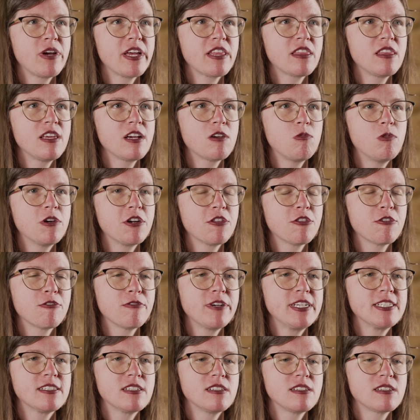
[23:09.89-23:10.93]
I think one of the
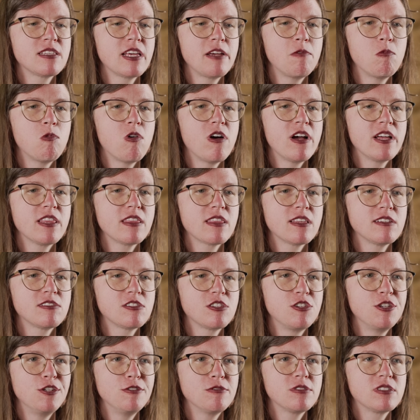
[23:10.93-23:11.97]
reasons they want
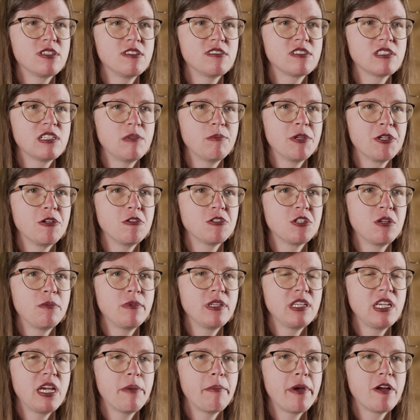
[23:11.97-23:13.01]
this new system that
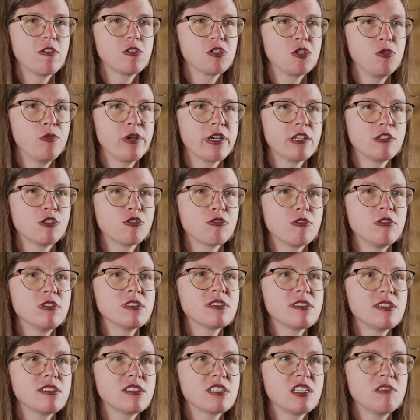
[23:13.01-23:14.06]
ultimately amounts to a control
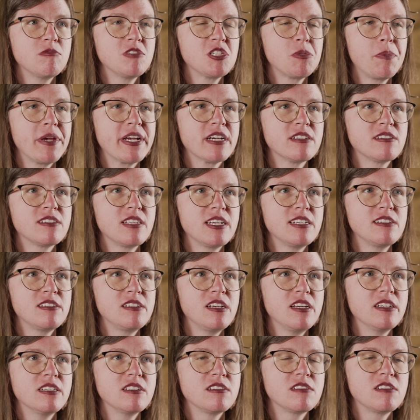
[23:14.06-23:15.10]
system is because they
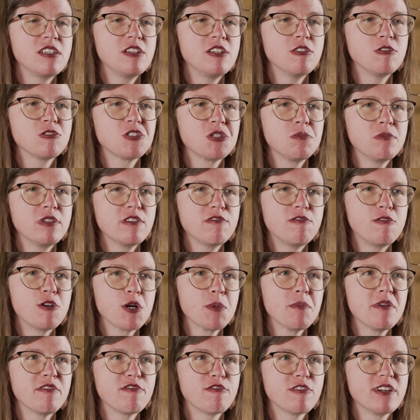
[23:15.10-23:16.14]
see it as the ultimate
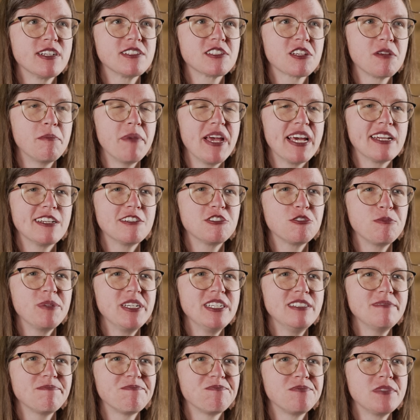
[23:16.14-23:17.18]
form of risk
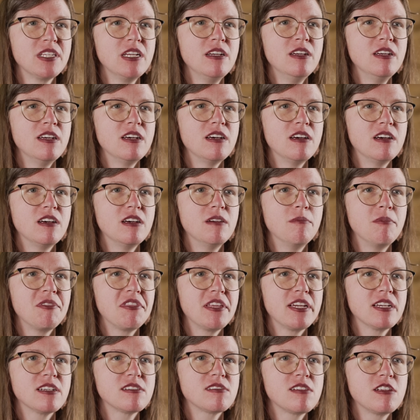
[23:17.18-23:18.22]
management.
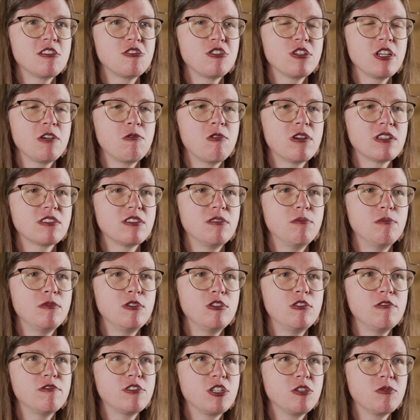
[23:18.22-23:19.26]
They essentially want to
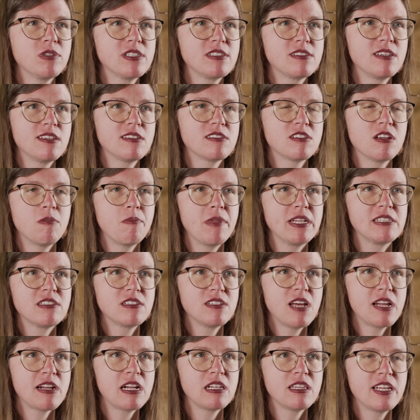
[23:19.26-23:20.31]
move to a system that's
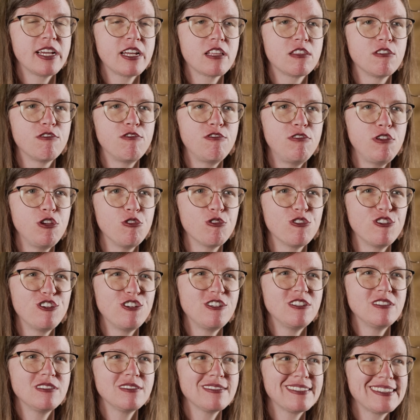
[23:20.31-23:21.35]
not unlike the
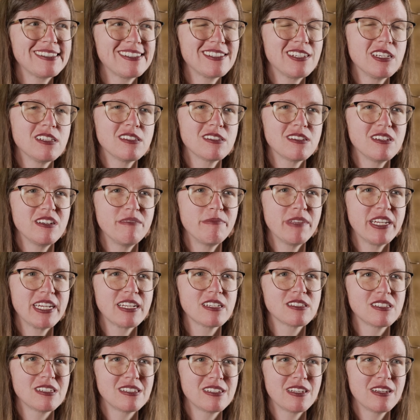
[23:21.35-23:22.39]
feudal system that
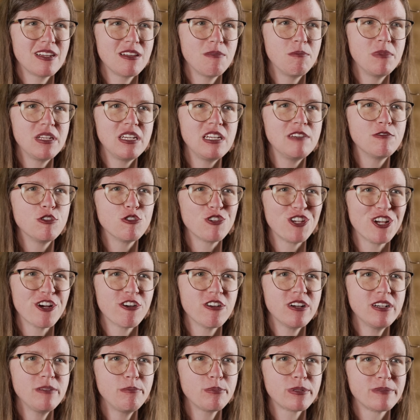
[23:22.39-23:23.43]
existed in medieval
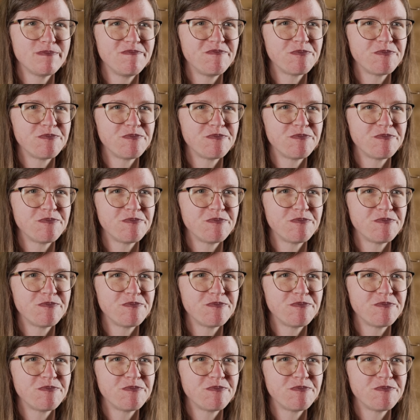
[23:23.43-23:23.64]
Europe,